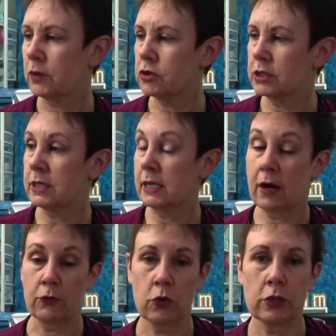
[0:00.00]
No, she's sitting
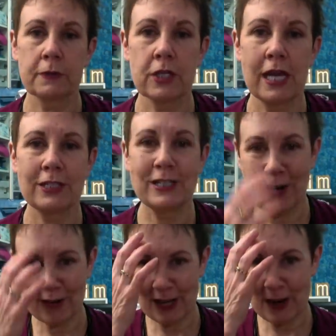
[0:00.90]
now, of course, but you can't see
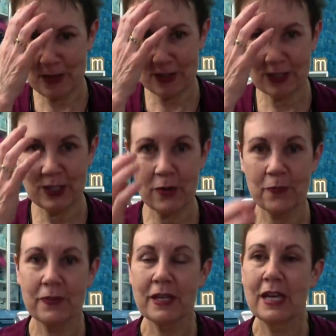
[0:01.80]
her off camera there.
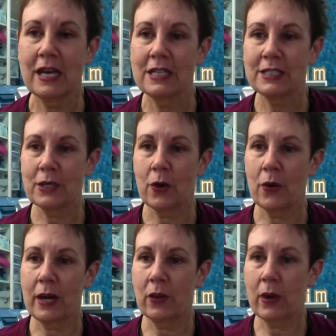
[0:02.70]
So,
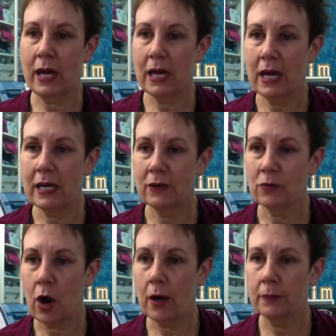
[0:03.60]
so anyway,
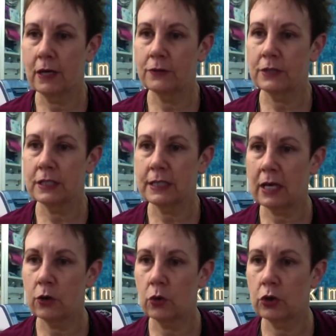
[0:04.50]
and Rob loves his
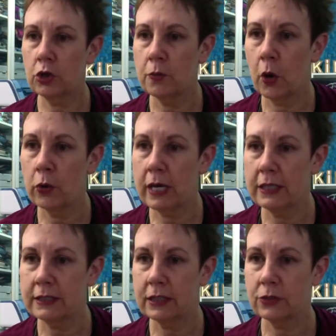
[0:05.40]
AccuQuilt cube. Oh
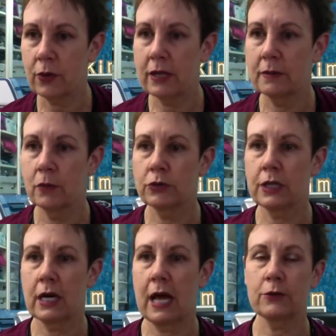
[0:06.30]
yes, that's right, the
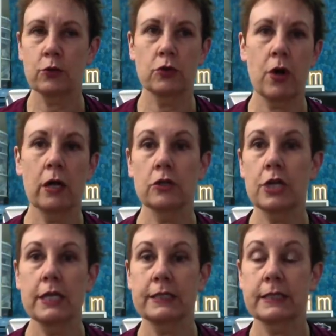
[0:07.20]
most to cut half square
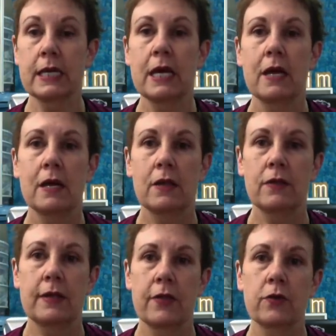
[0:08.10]
triangles. Yes,
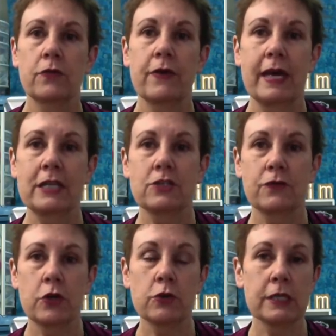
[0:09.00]
the other
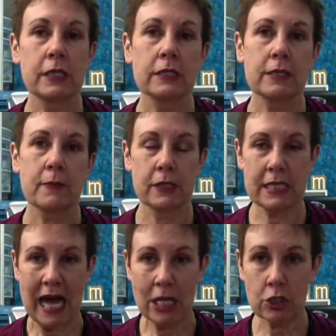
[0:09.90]
advantage of using some of
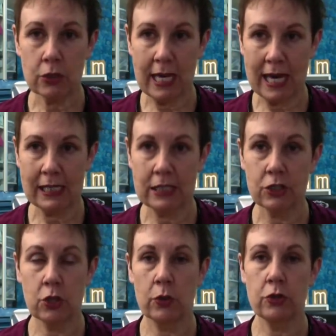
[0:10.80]
the dies you get
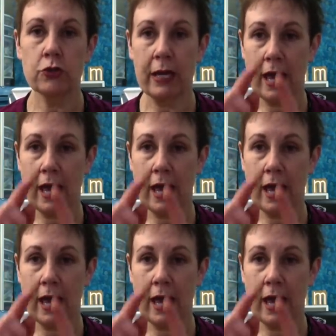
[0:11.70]
is, you know, when you're